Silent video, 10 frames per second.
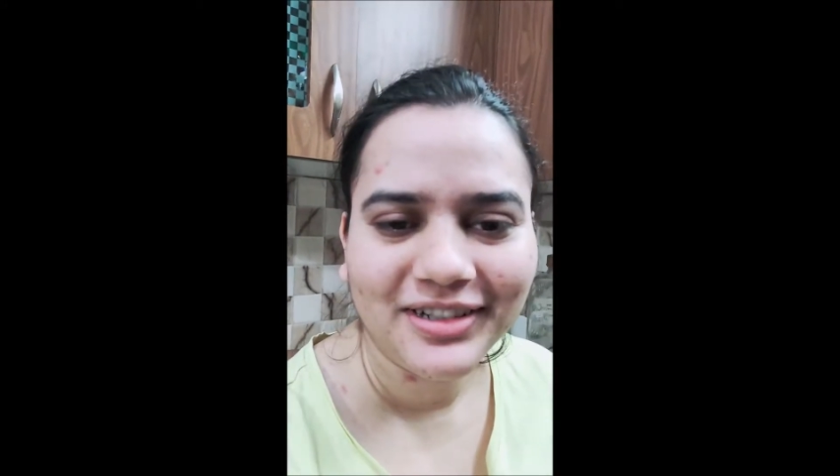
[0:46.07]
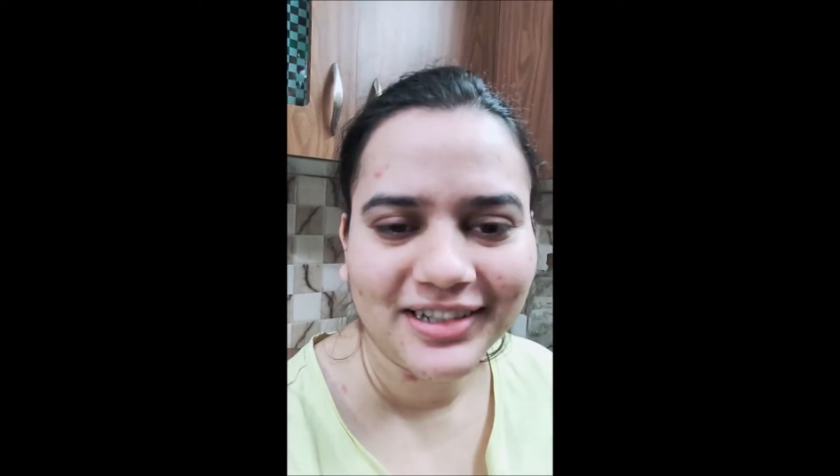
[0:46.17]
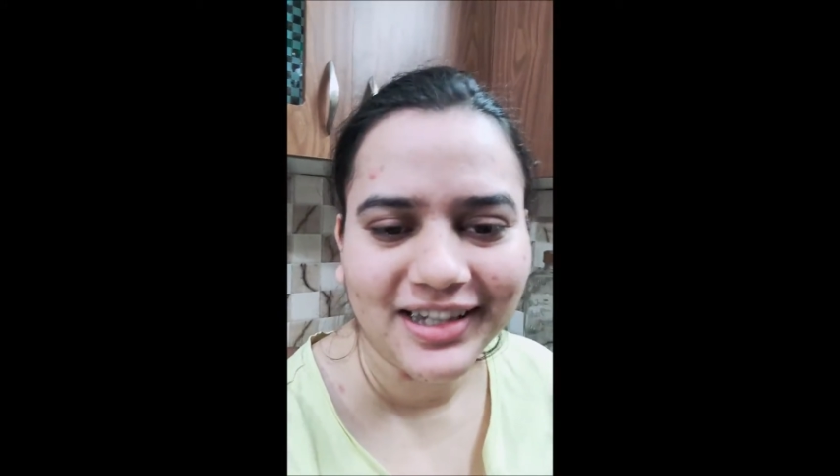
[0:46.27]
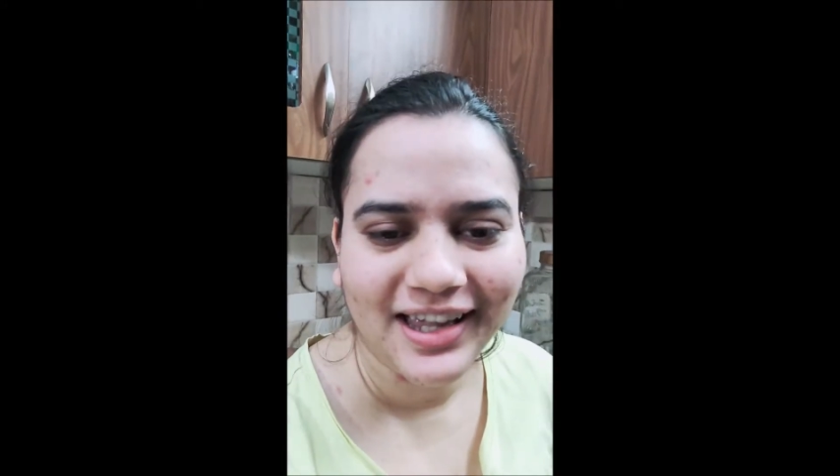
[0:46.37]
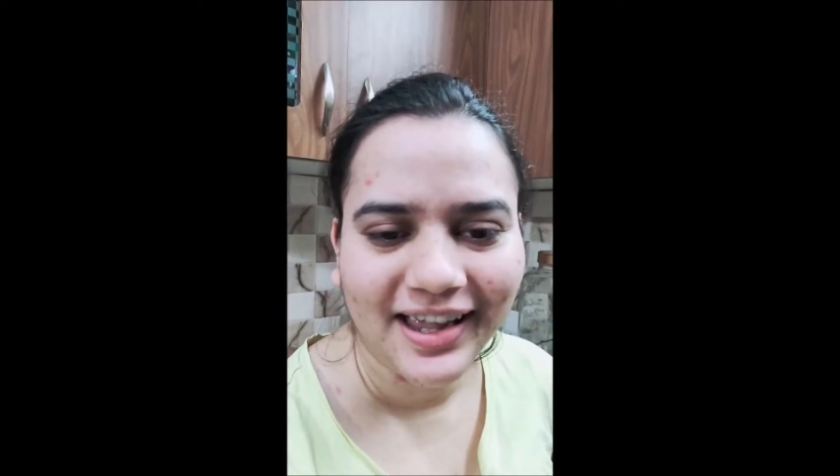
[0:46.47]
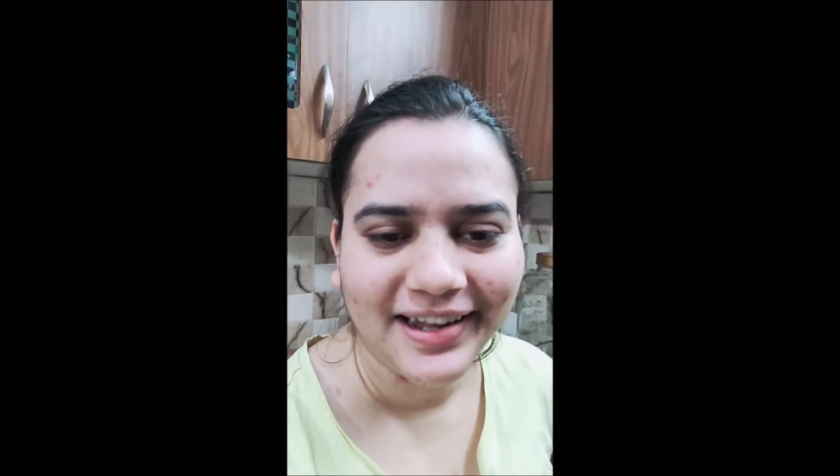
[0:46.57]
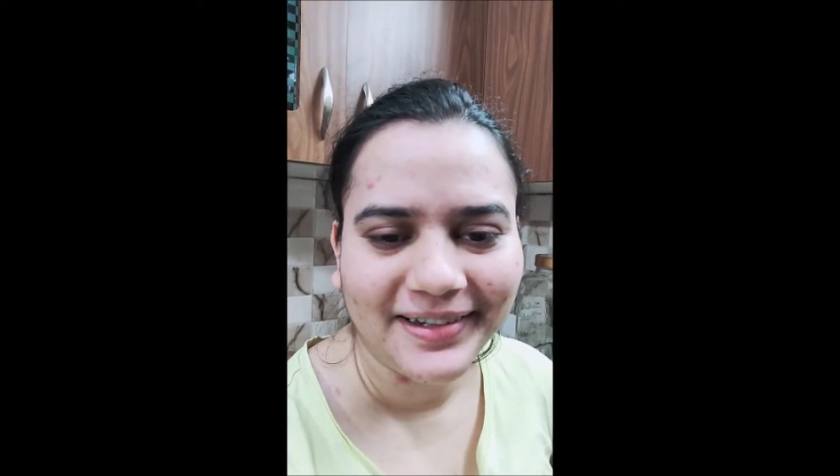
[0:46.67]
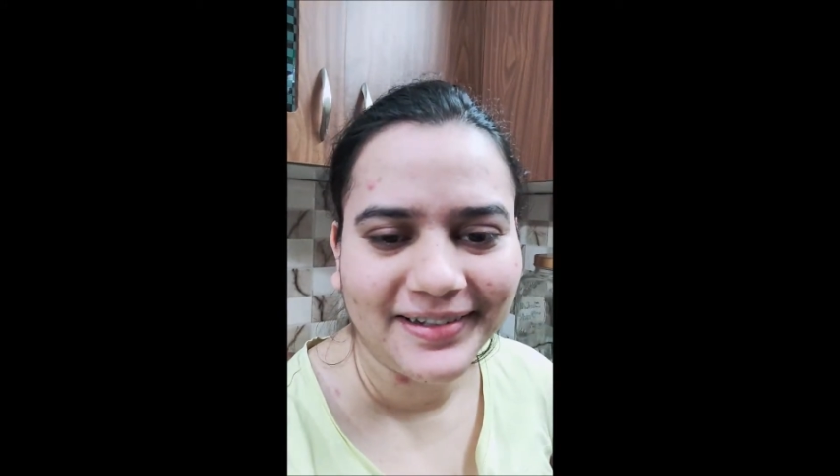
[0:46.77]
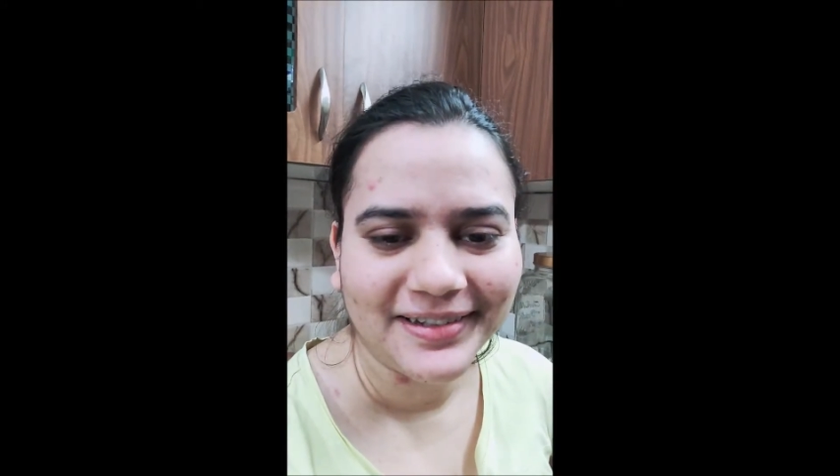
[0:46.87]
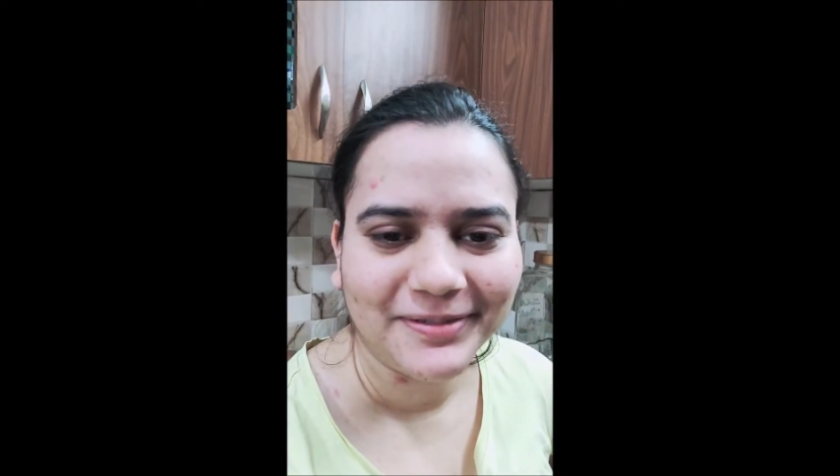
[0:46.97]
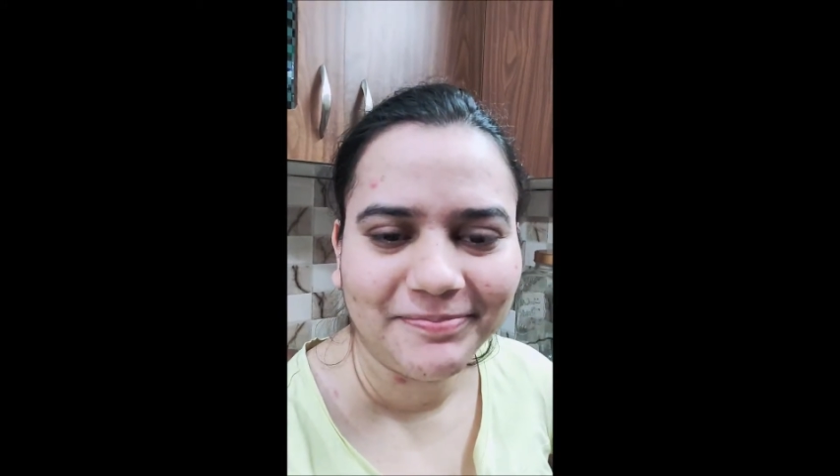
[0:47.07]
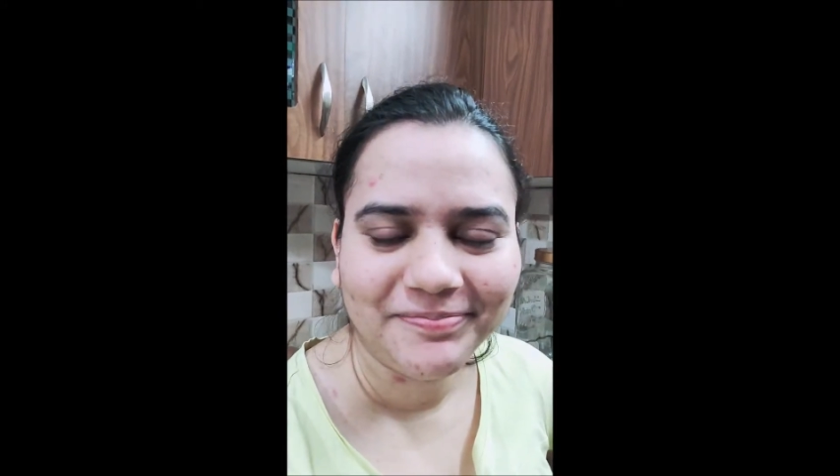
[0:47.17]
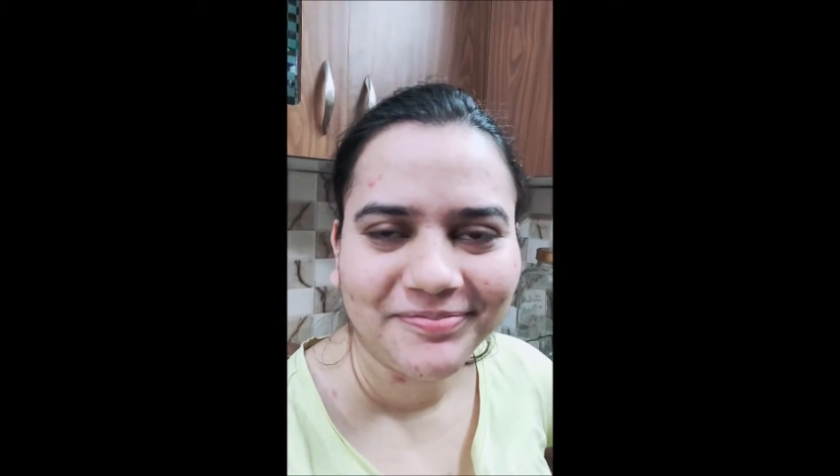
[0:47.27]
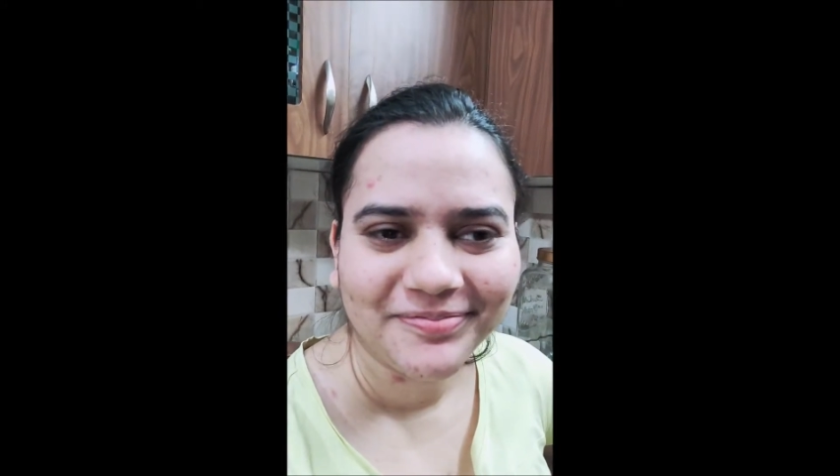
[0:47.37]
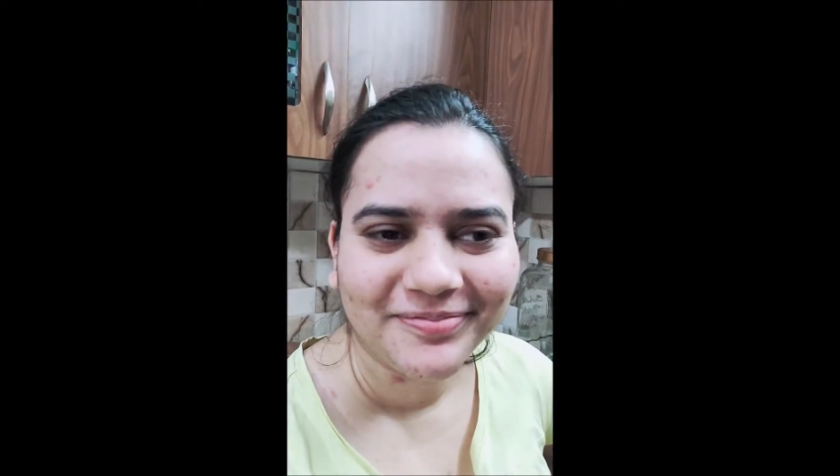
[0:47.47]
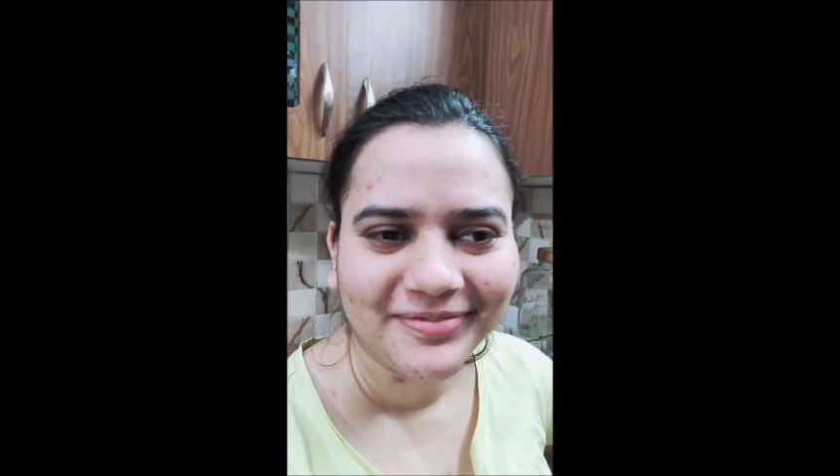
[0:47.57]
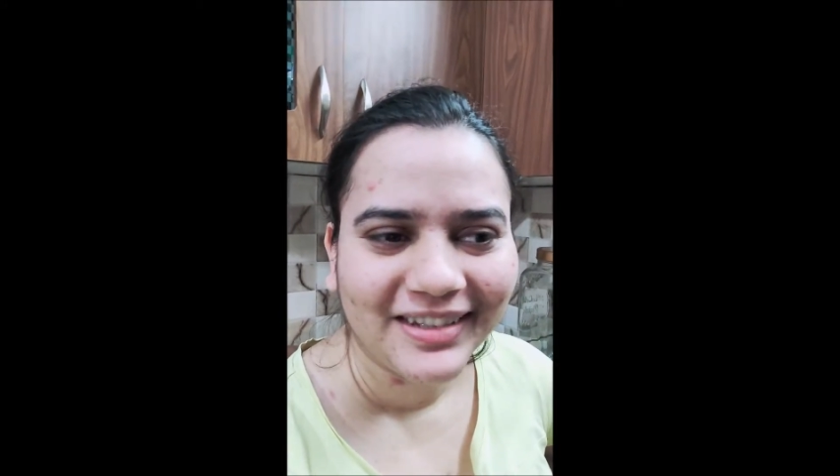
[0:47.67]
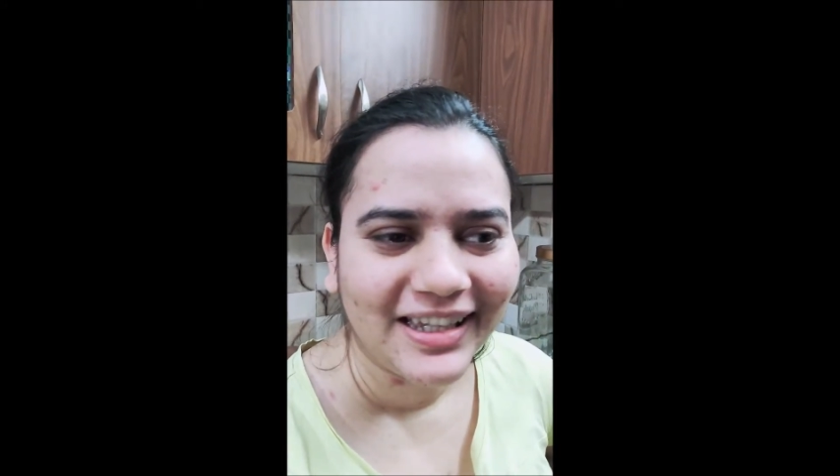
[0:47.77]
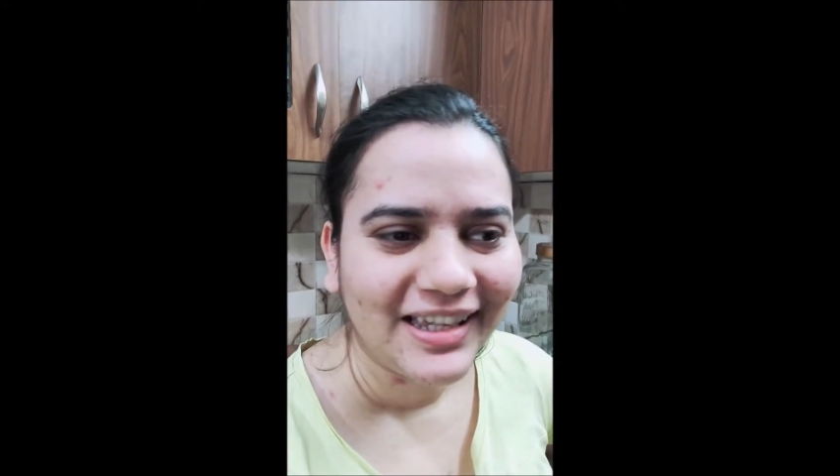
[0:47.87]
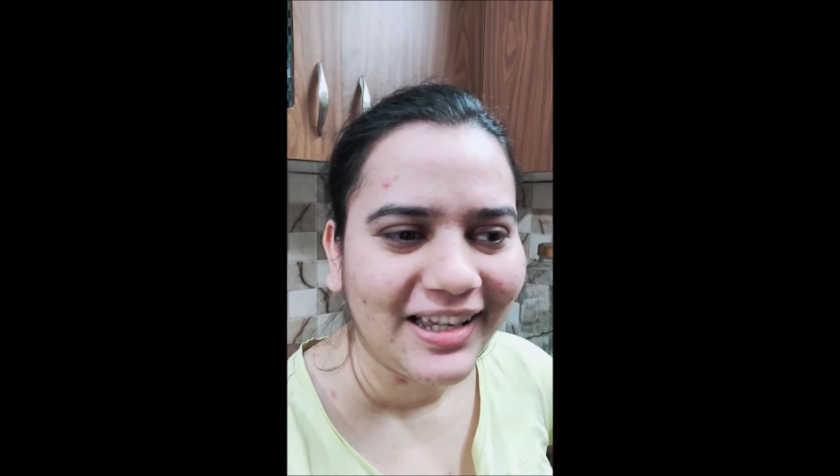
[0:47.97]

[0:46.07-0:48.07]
And yeah,